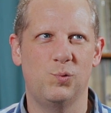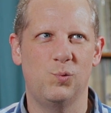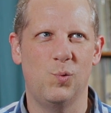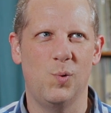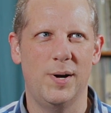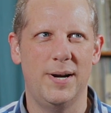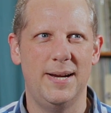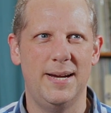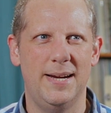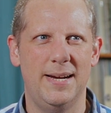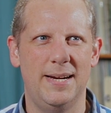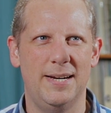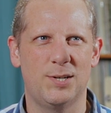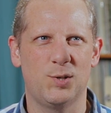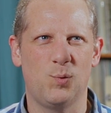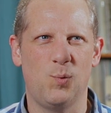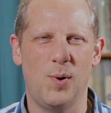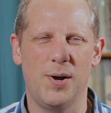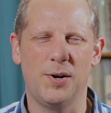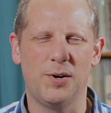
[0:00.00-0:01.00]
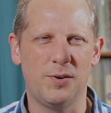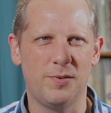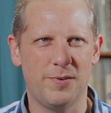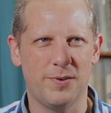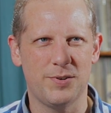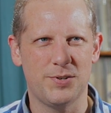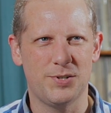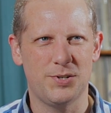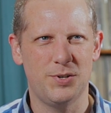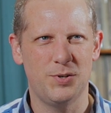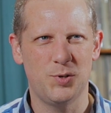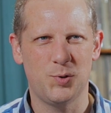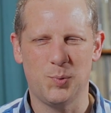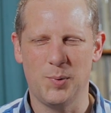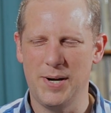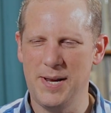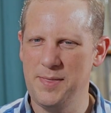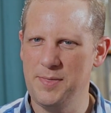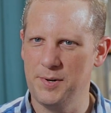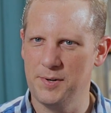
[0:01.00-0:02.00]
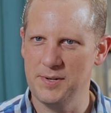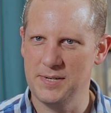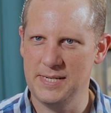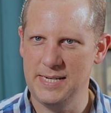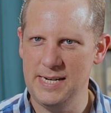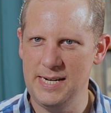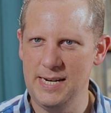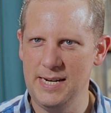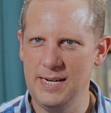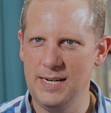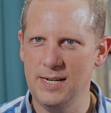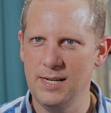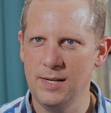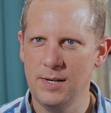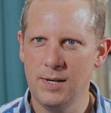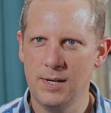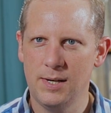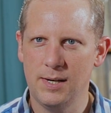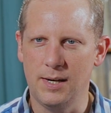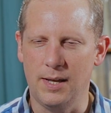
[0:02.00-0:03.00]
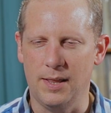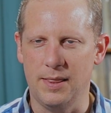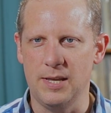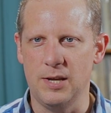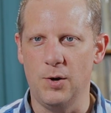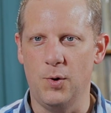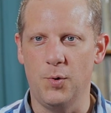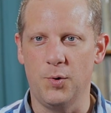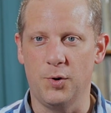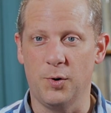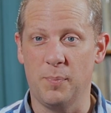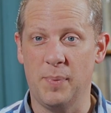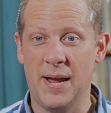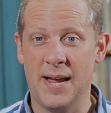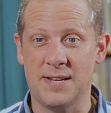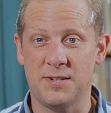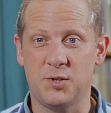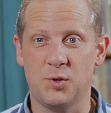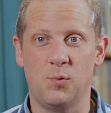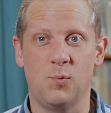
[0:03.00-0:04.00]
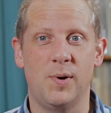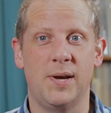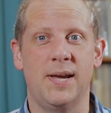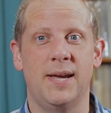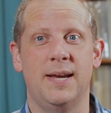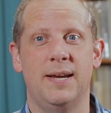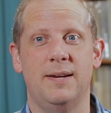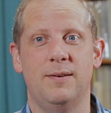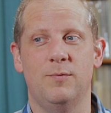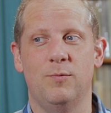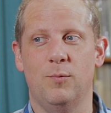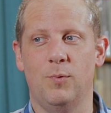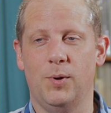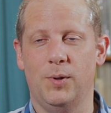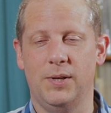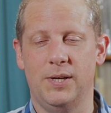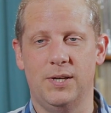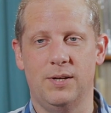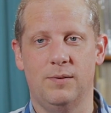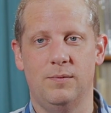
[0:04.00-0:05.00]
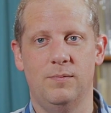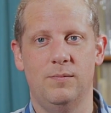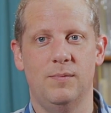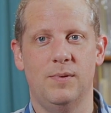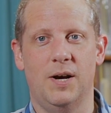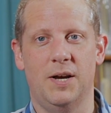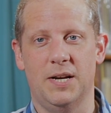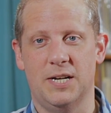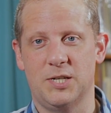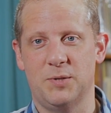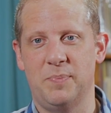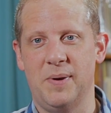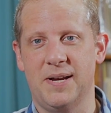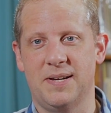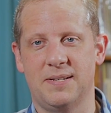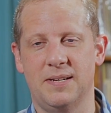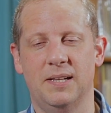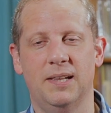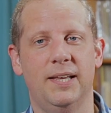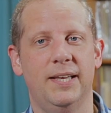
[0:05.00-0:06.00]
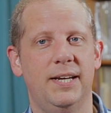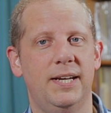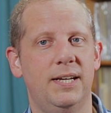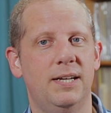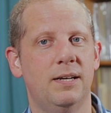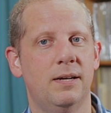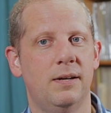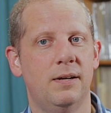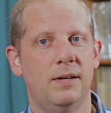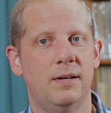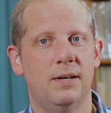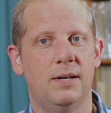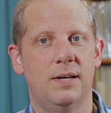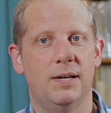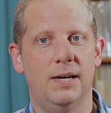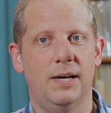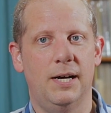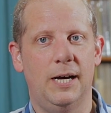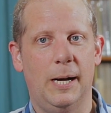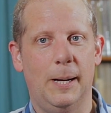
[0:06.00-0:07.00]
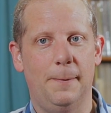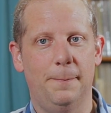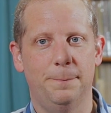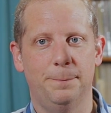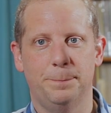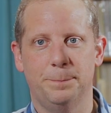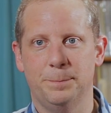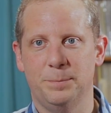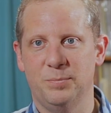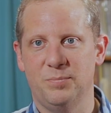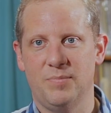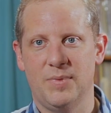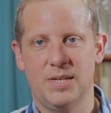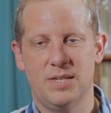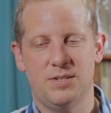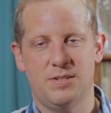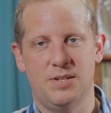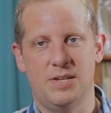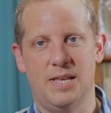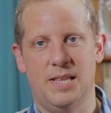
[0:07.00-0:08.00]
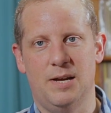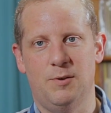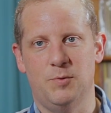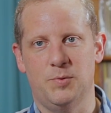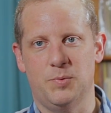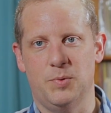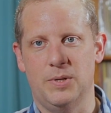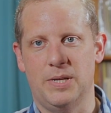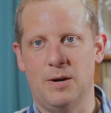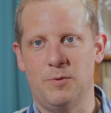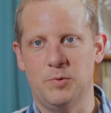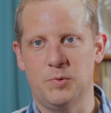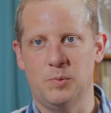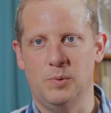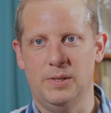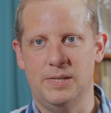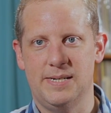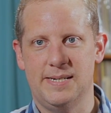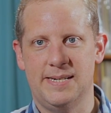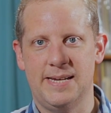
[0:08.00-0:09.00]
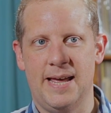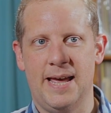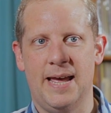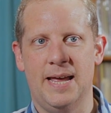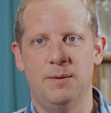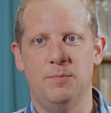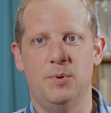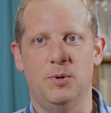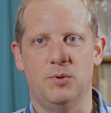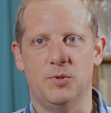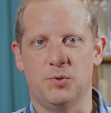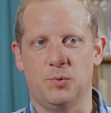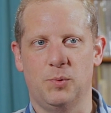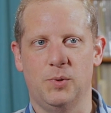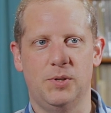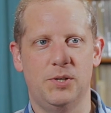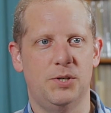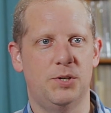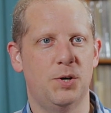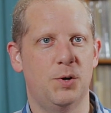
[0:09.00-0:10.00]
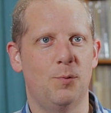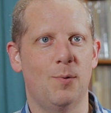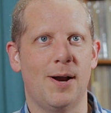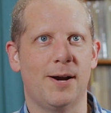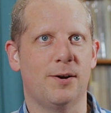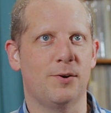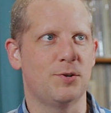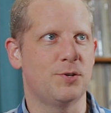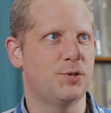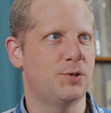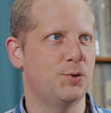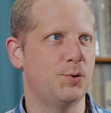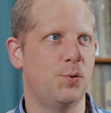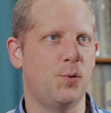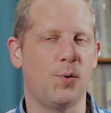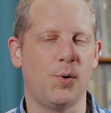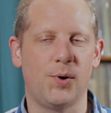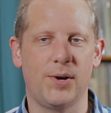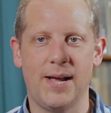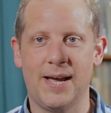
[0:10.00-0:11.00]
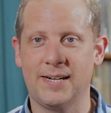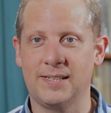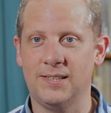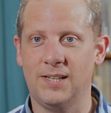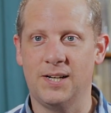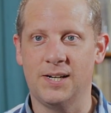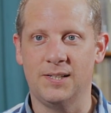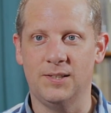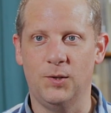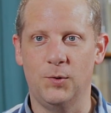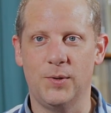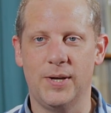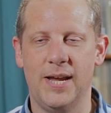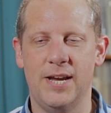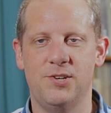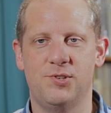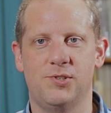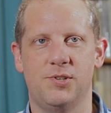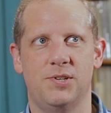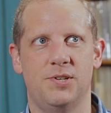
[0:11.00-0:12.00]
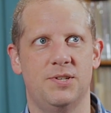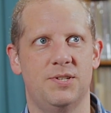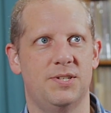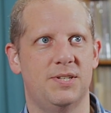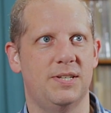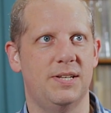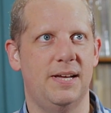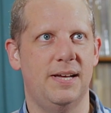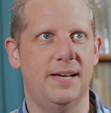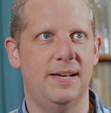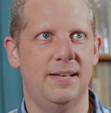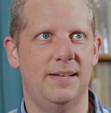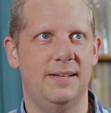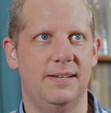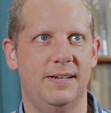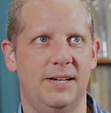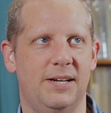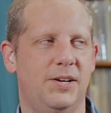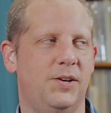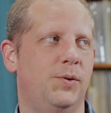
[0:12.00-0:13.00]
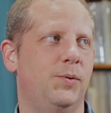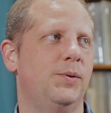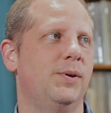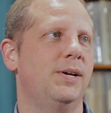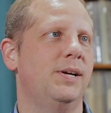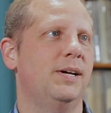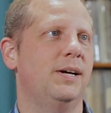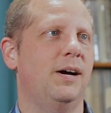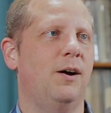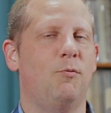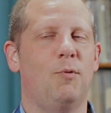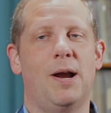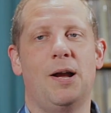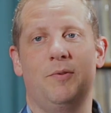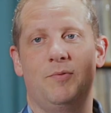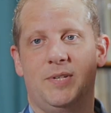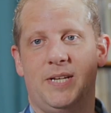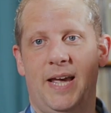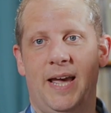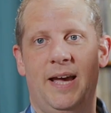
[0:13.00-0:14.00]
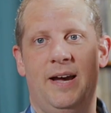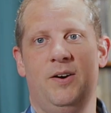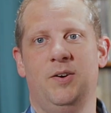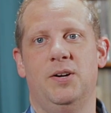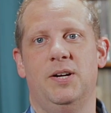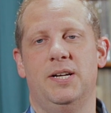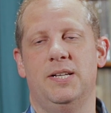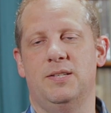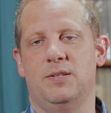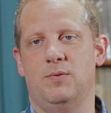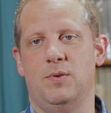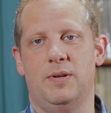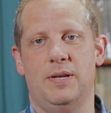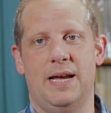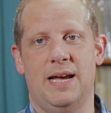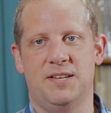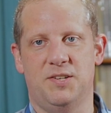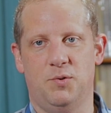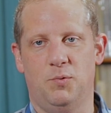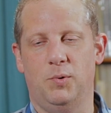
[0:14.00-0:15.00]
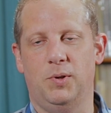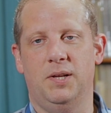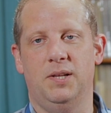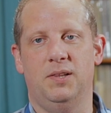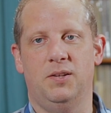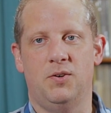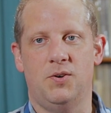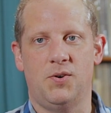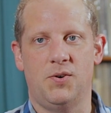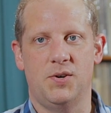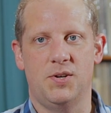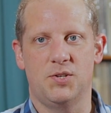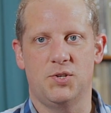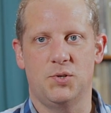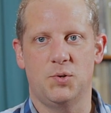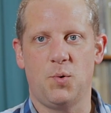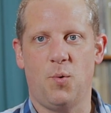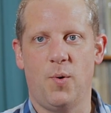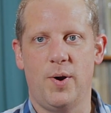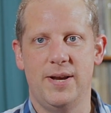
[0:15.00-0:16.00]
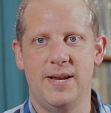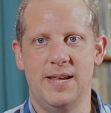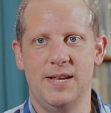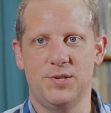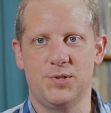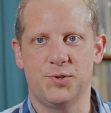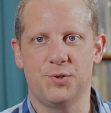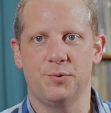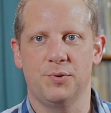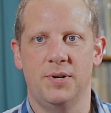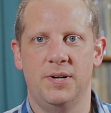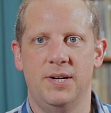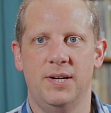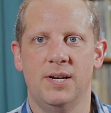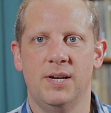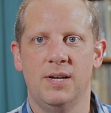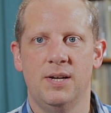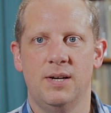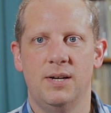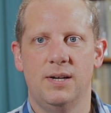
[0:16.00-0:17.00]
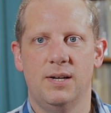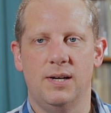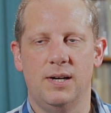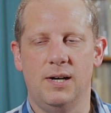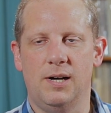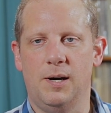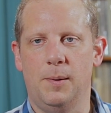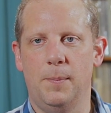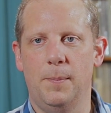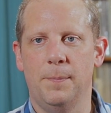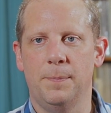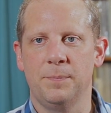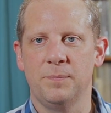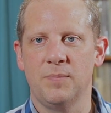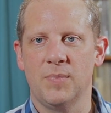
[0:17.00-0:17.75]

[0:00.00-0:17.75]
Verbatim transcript: 2012 or so, 2013. The owner passed away really unexpectedly. So yeah, that was really sad, but it was a really good record store. It had a lot of locations, you know, around town, and it has a really long and storied history. But